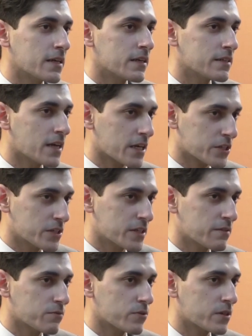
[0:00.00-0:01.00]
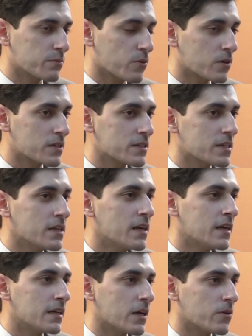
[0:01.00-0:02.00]
had a reactionary foreign policy,
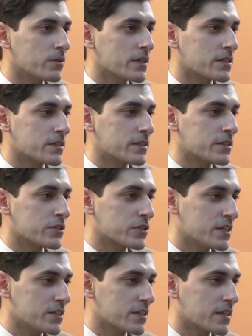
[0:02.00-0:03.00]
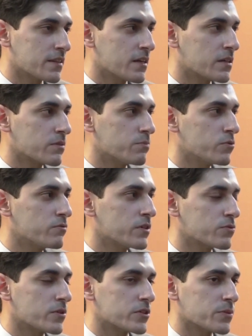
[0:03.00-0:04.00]
nowadays it is changing and they are moving
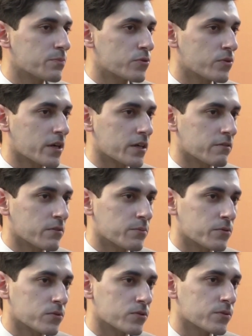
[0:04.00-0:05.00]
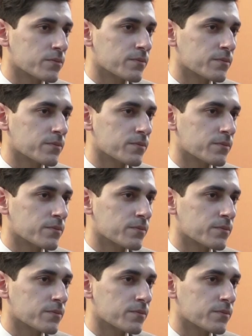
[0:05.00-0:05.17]
towards a proactive approach.